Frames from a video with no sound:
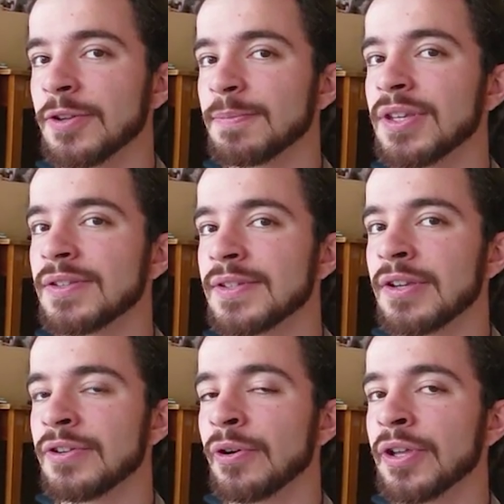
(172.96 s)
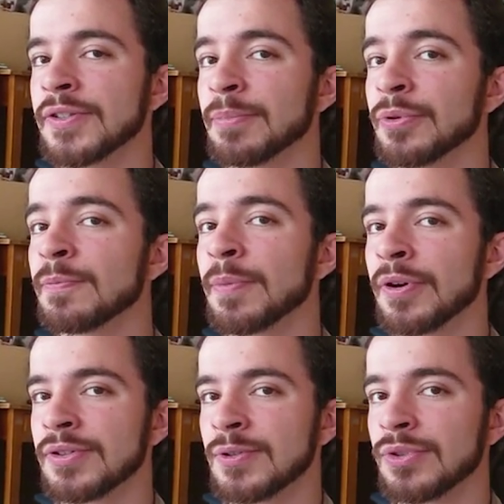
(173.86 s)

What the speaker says: on the PC, known as Blue Burst,